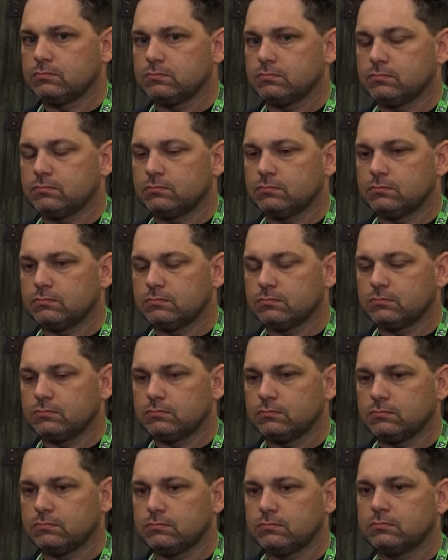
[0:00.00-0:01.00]

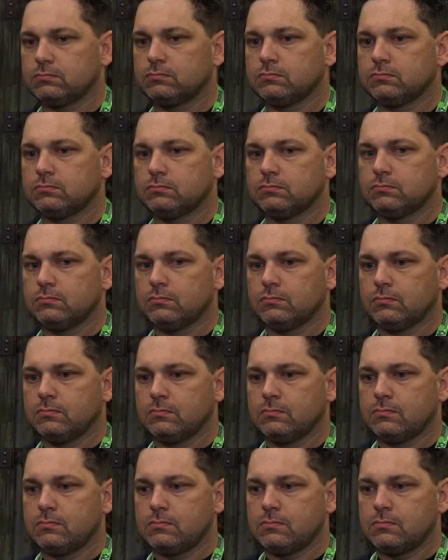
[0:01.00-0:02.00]

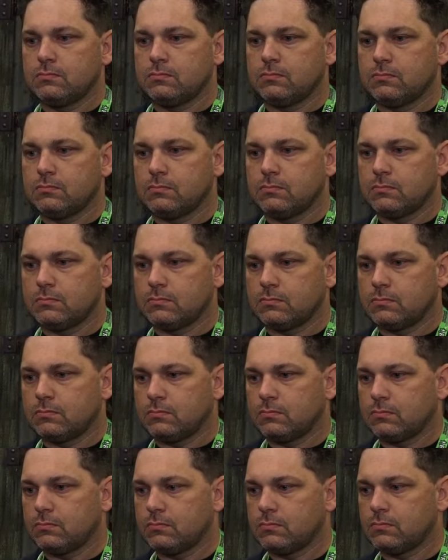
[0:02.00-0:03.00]

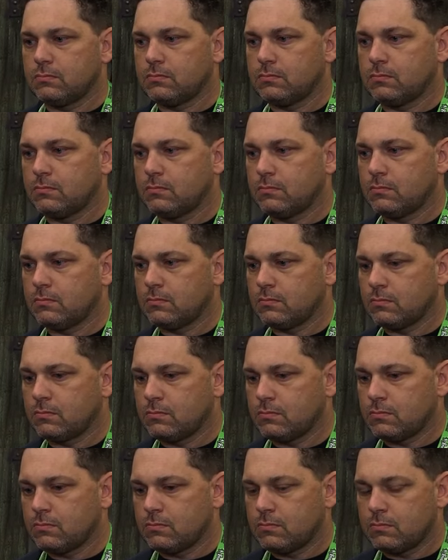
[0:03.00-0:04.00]

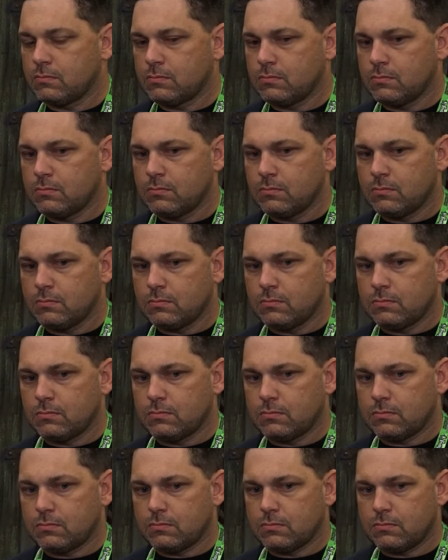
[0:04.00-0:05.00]

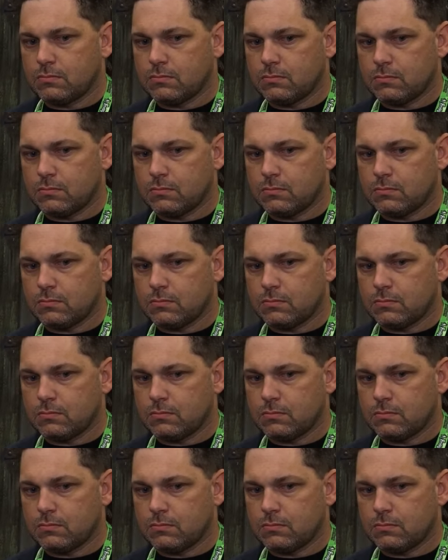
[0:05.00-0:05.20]
The person shown says nothing.